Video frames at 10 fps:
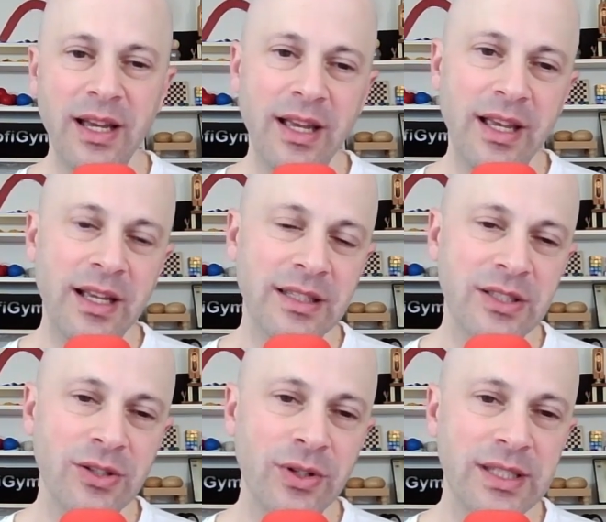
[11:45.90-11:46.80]
and
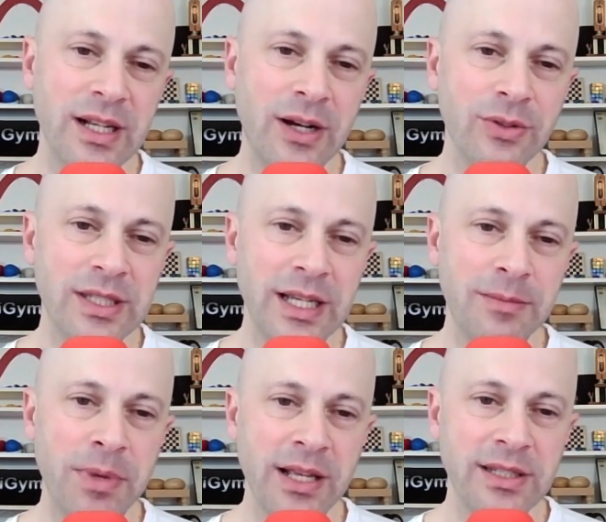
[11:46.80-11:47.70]
so it's an
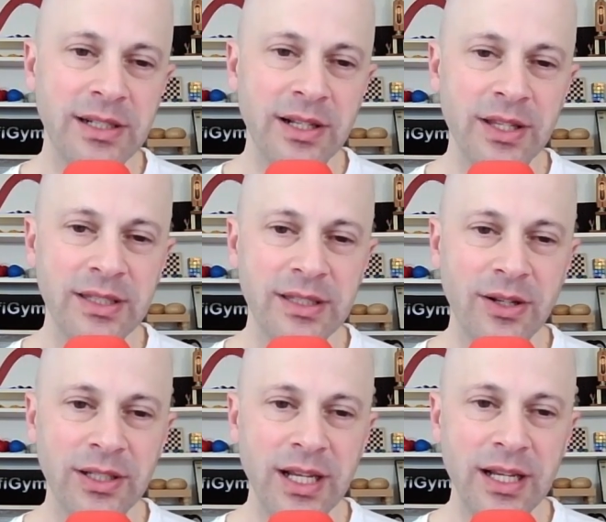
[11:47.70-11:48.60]
outside passer in this
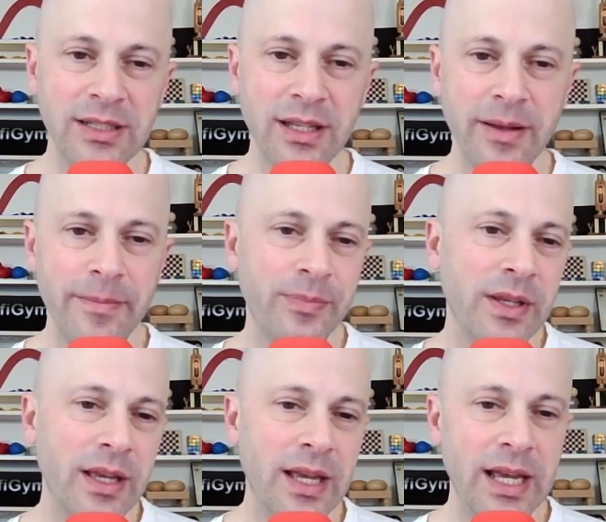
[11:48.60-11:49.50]
context.
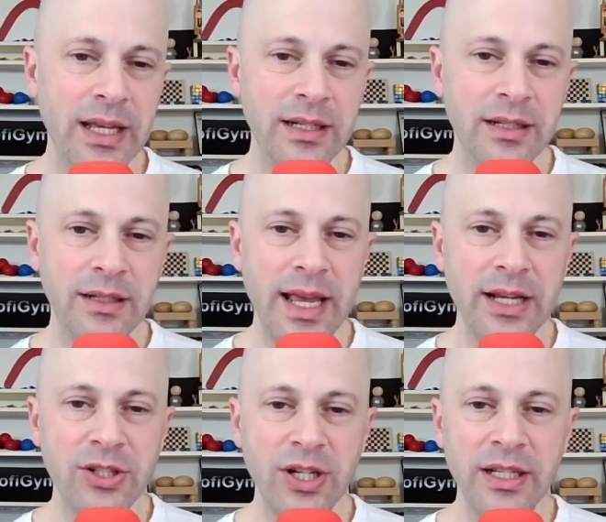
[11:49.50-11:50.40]
And
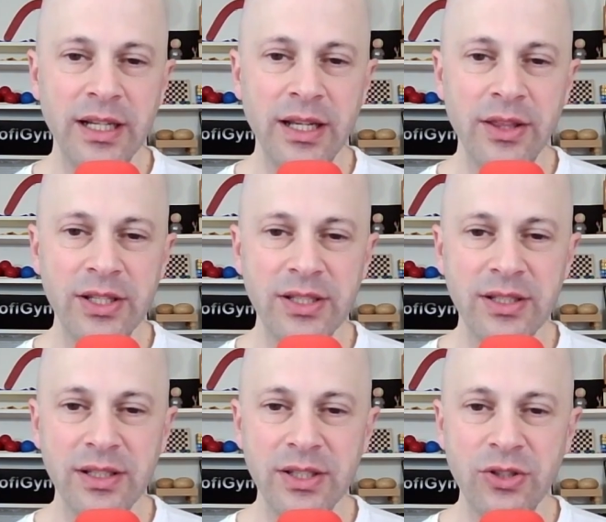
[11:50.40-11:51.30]
actually, in
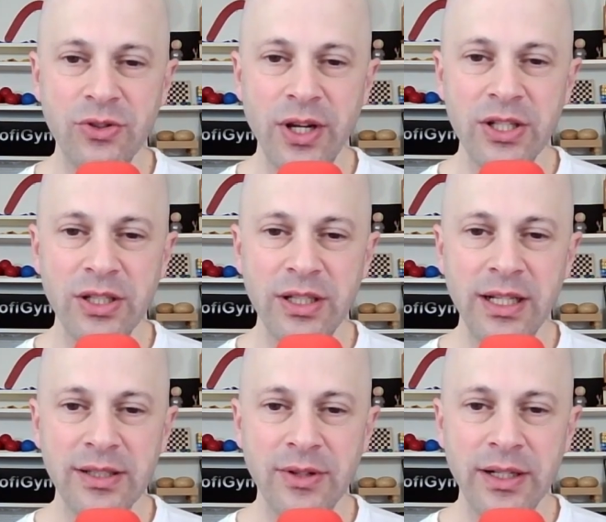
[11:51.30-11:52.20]
this situation,
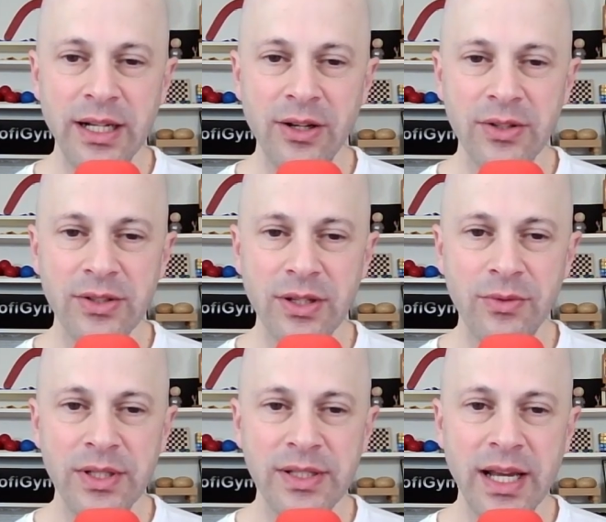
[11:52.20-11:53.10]
Niels Grandelius
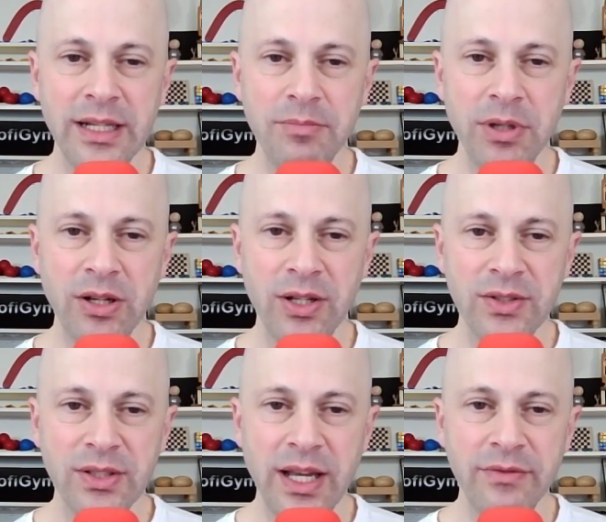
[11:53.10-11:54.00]
resigned
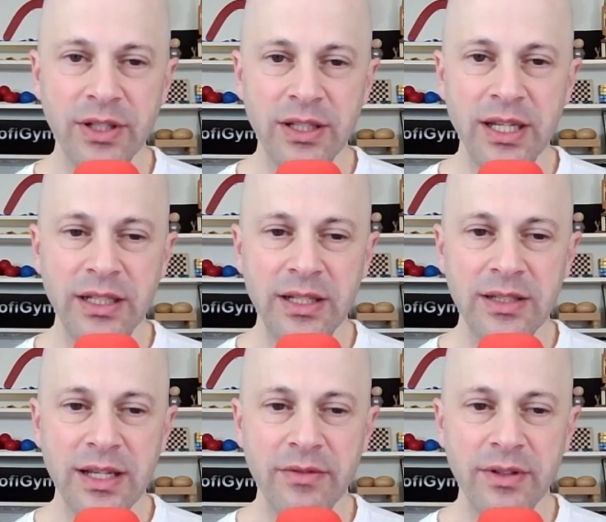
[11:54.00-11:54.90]
because after king
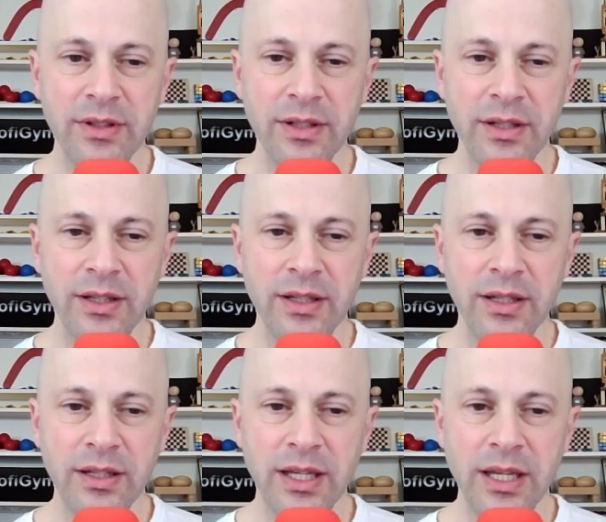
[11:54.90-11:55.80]
d7,
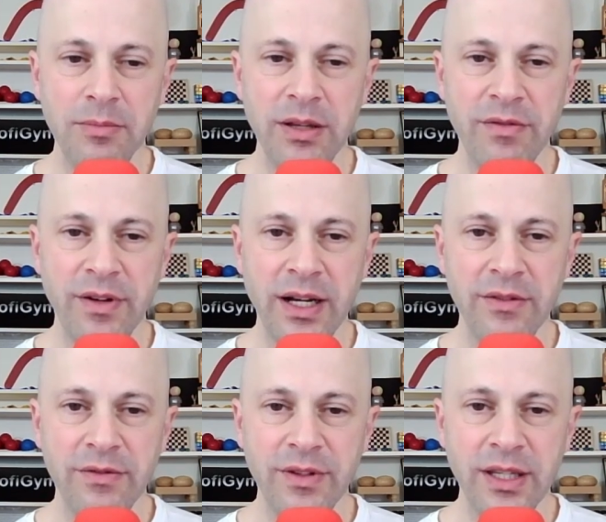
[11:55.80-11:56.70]
king
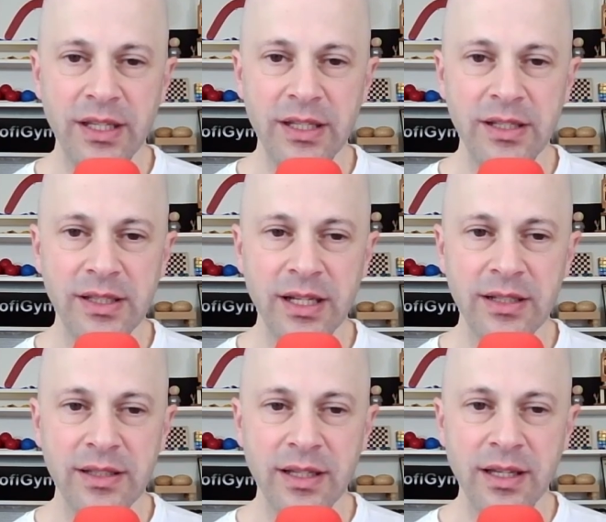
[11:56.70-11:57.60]
b5, king
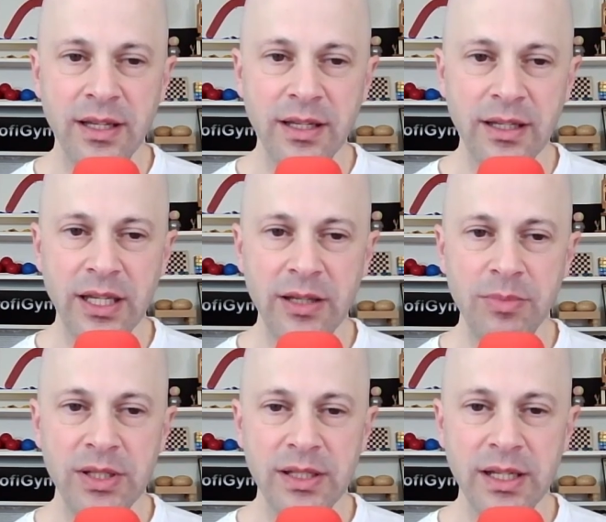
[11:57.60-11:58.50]
e6, king
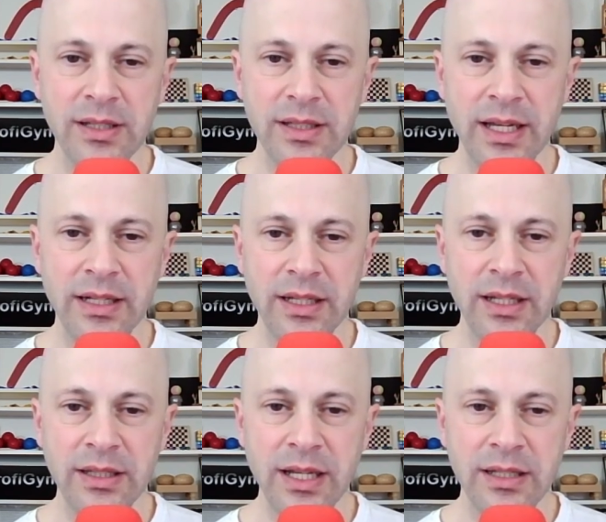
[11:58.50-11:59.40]
b6, and
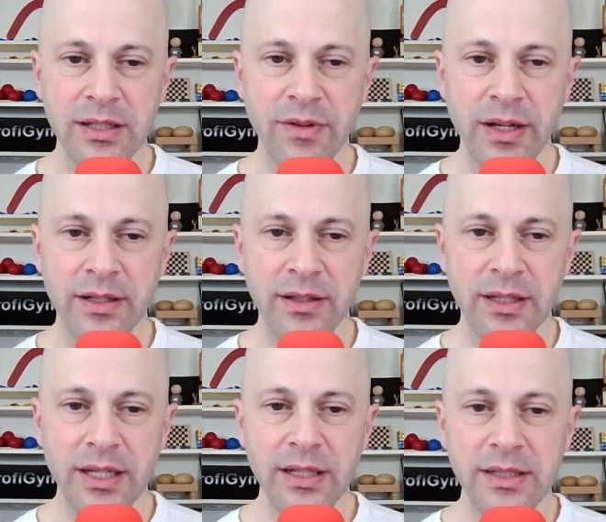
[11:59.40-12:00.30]
king takes e5,
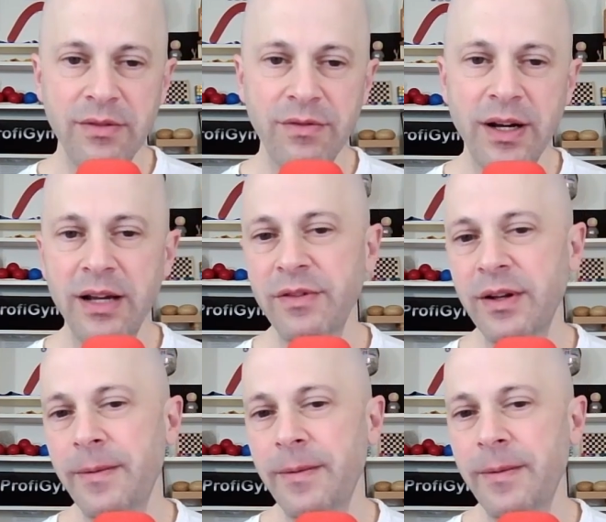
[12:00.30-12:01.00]
king c5,